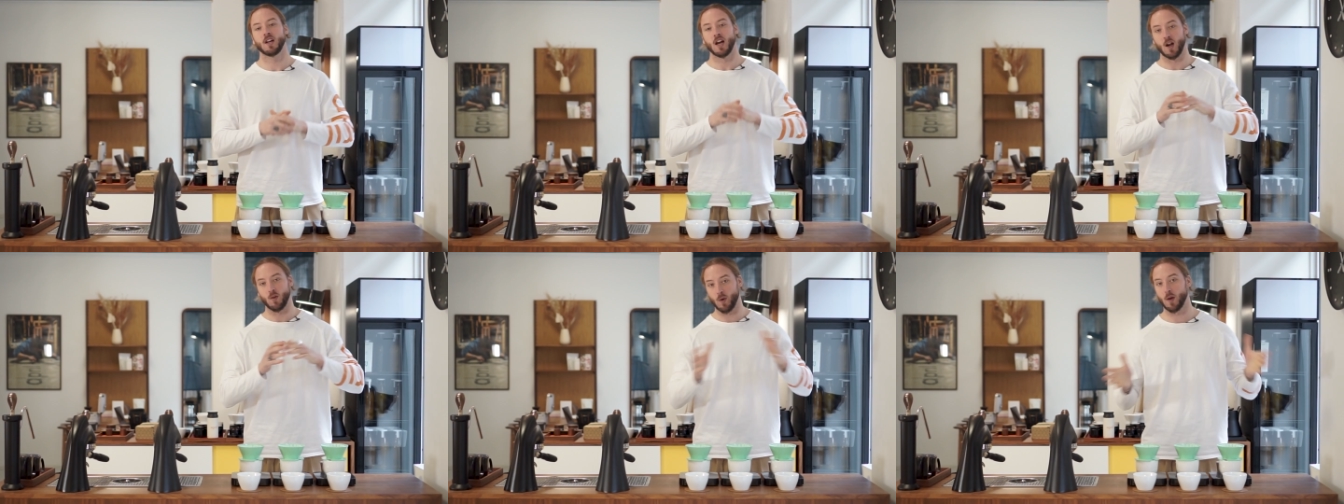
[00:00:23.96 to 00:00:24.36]

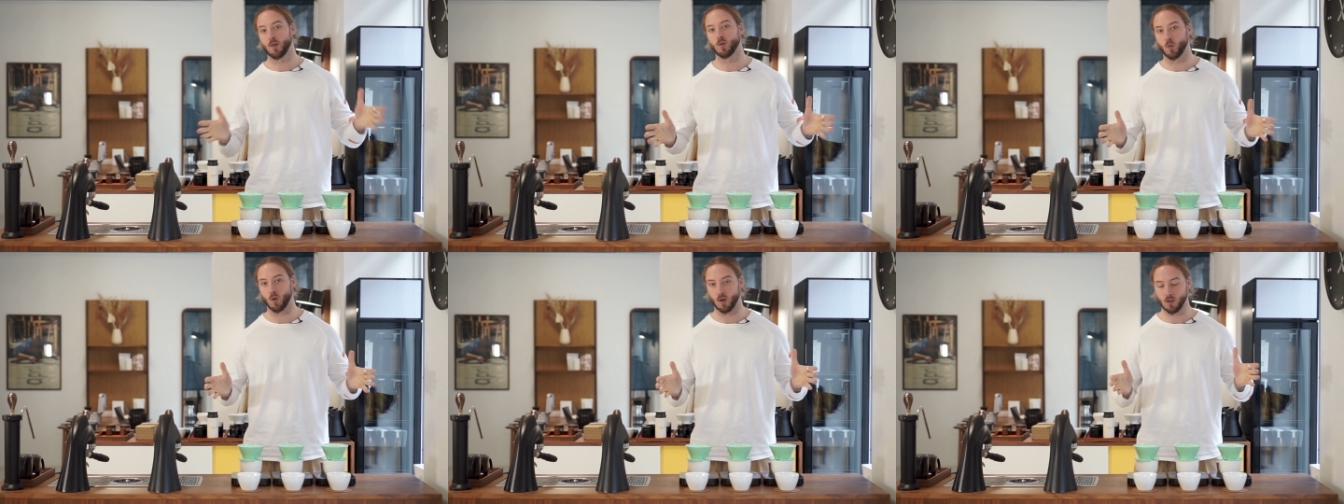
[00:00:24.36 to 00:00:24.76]
around
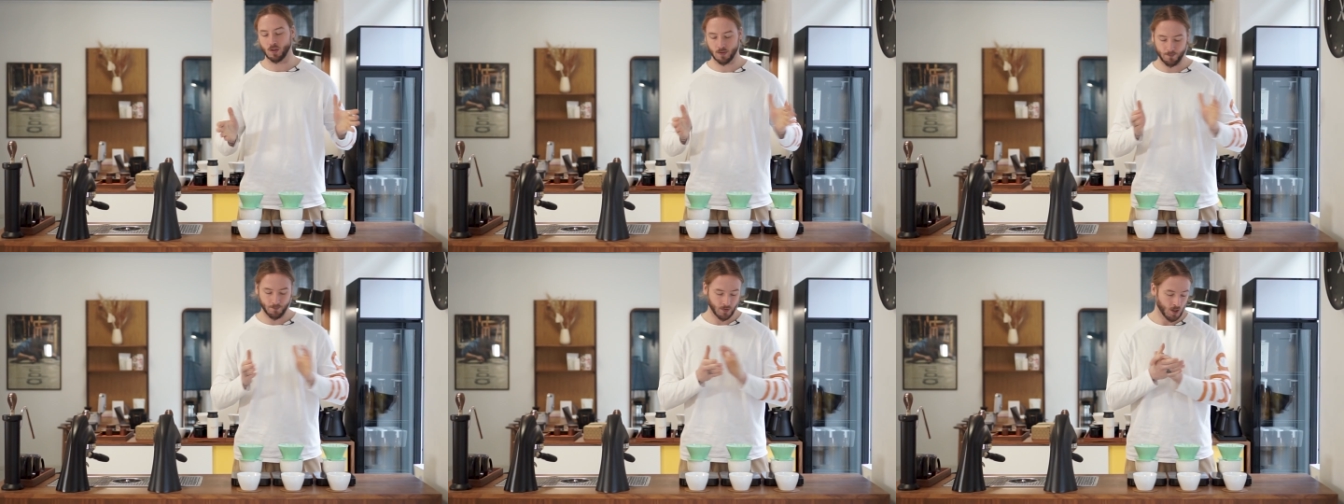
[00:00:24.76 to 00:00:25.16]
the world.
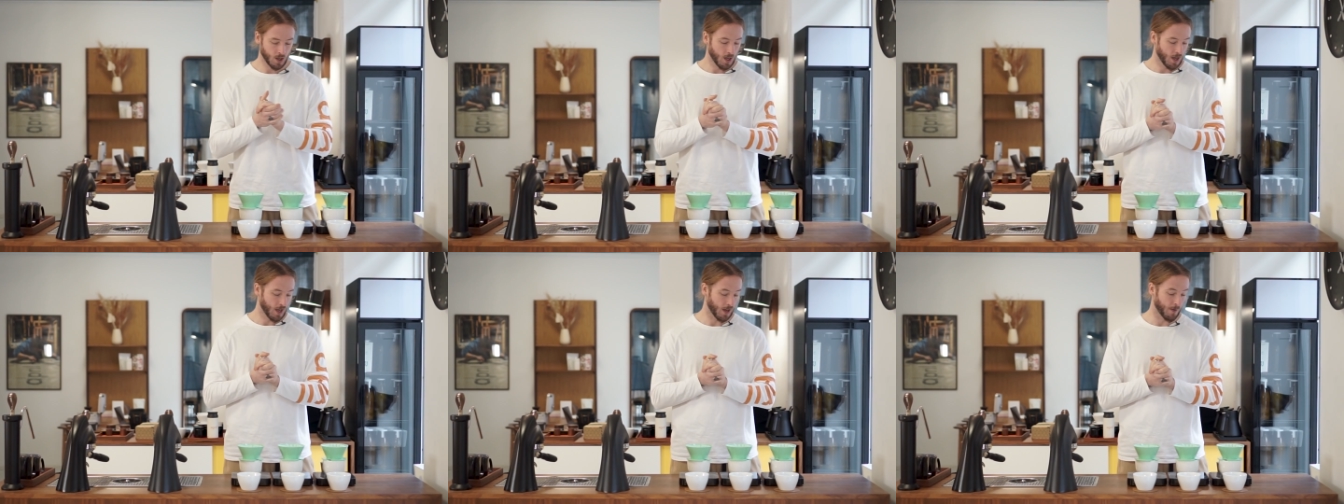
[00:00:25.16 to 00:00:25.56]

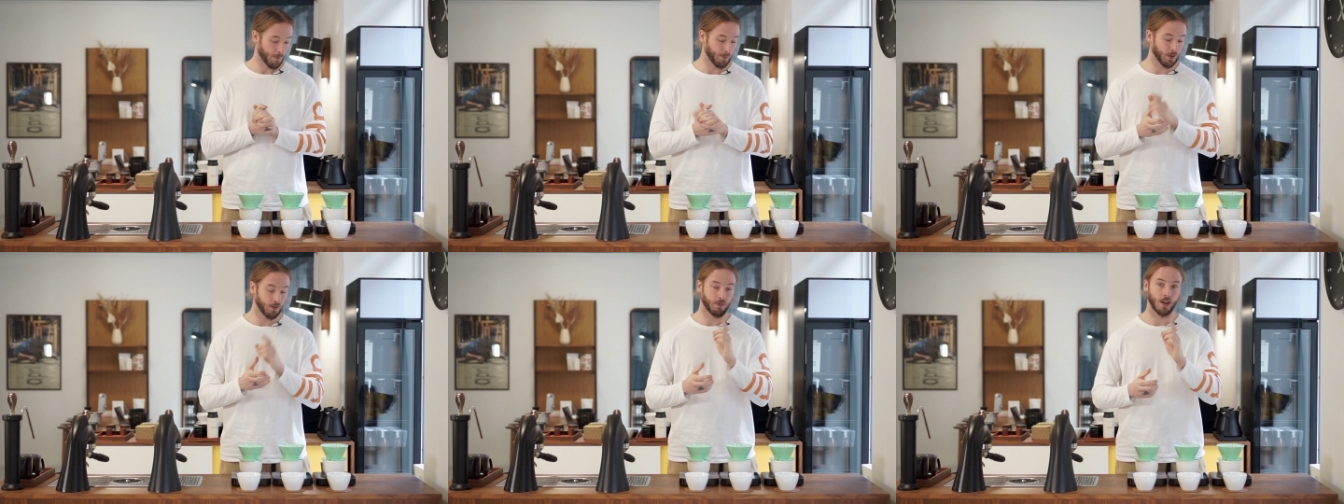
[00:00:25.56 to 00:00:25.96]

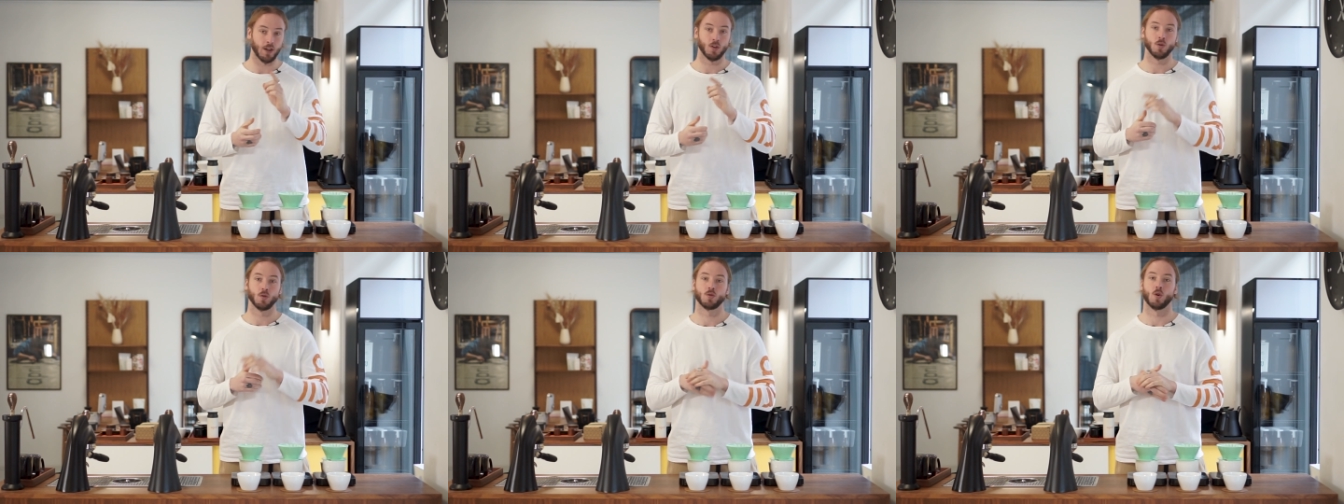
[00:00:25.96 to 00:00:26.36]
Big
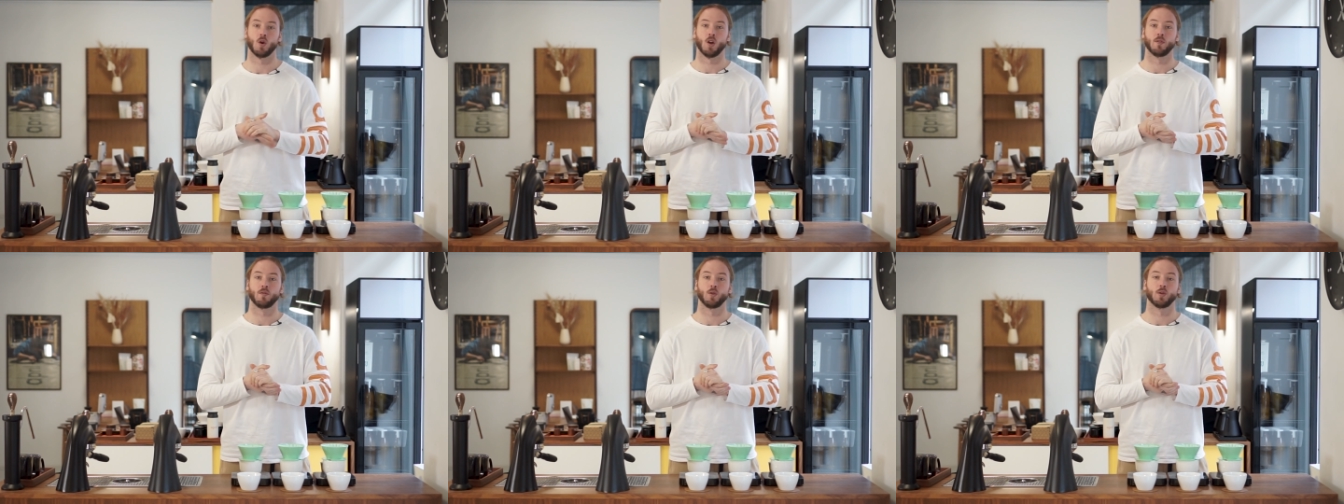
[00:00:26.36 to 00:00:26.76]
thank you to
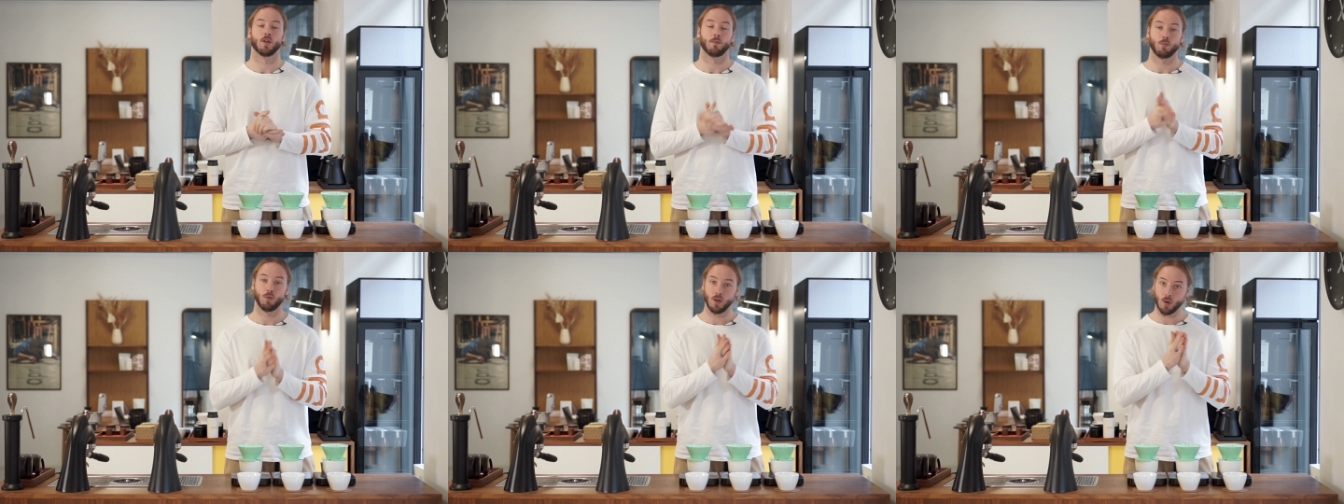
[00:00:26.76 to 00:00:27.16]
all of you
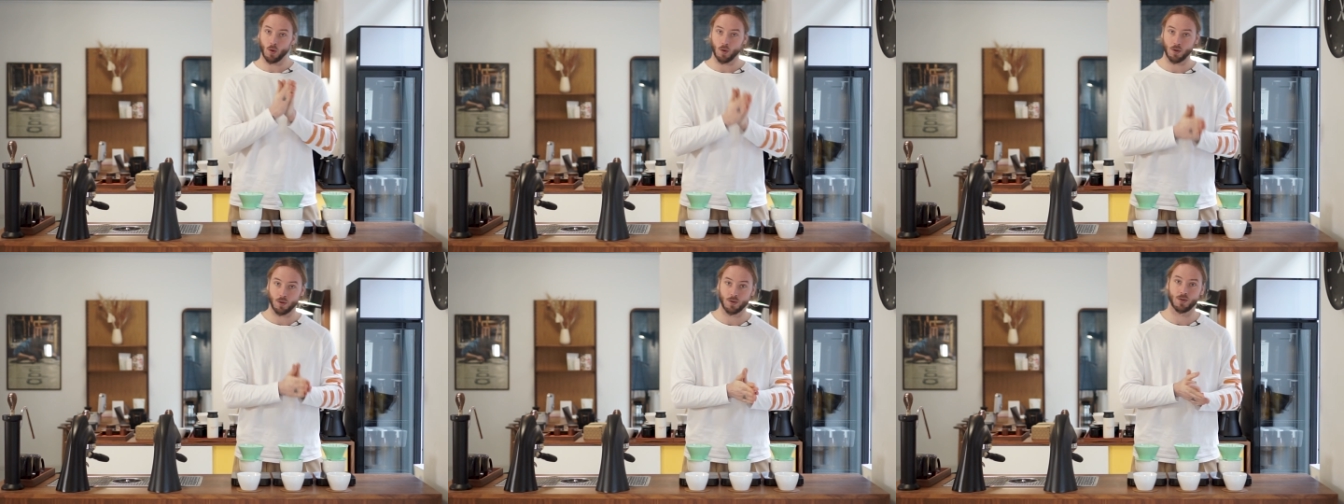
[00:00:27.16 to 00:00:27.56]
that
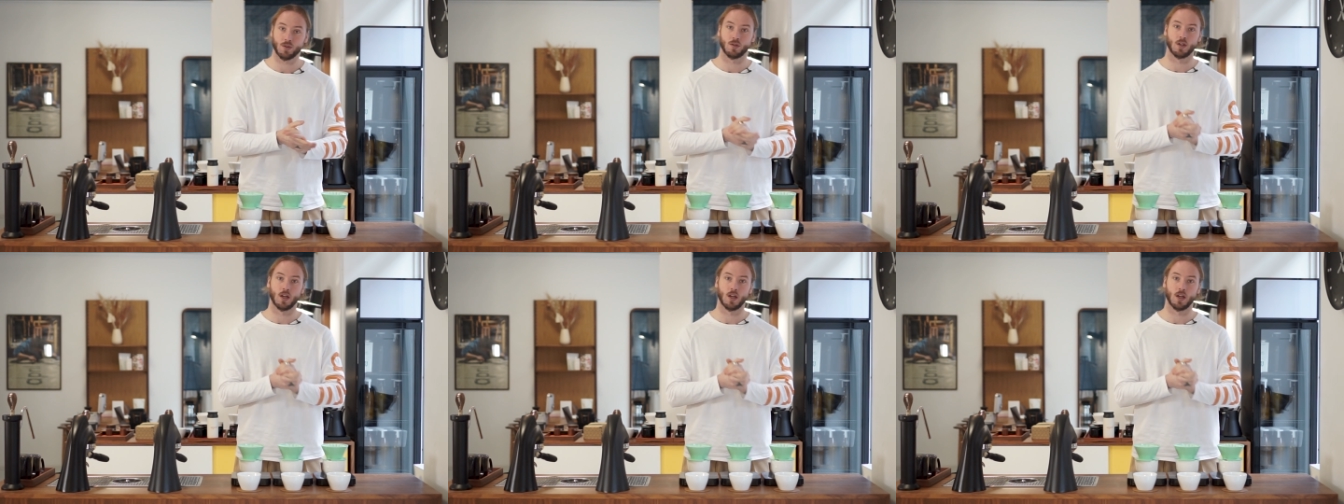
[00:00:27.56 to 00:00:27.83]
pre-orders,